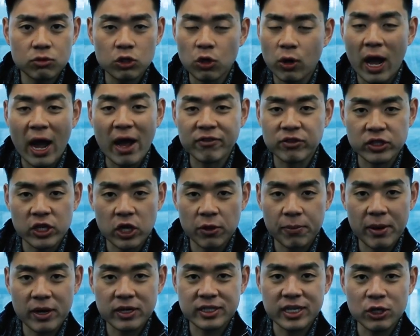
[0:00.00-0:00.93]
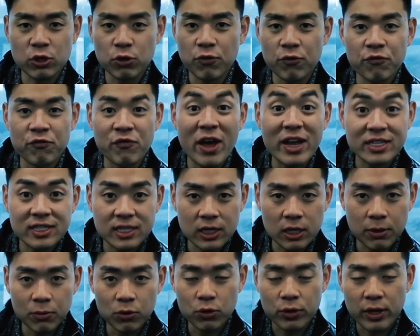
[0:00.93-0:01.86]
you don't have to tell your parents that you invest in
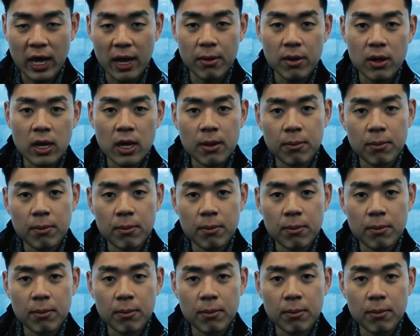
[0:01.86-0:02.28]
the boot camp.